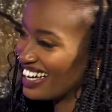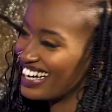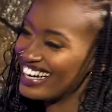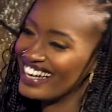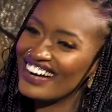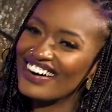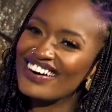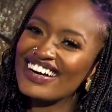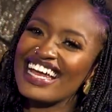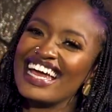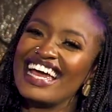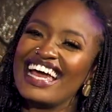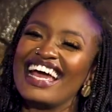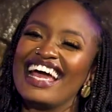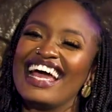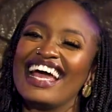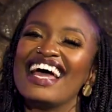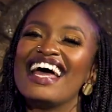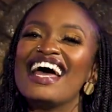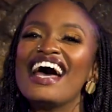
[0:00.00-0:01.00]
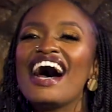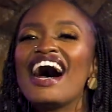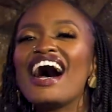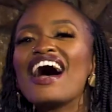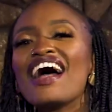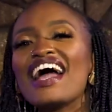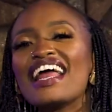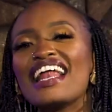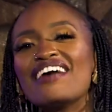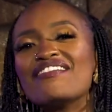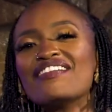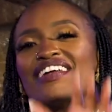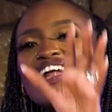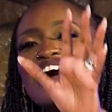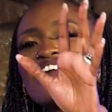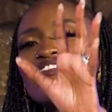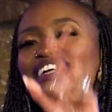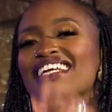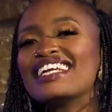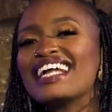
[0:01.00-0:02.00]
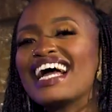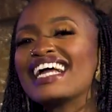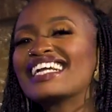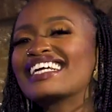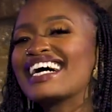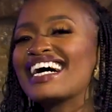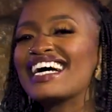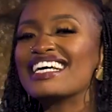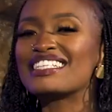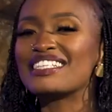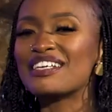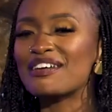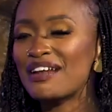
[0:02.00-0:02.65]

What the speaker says: money? Okay. All right. Have a lovely night, guys.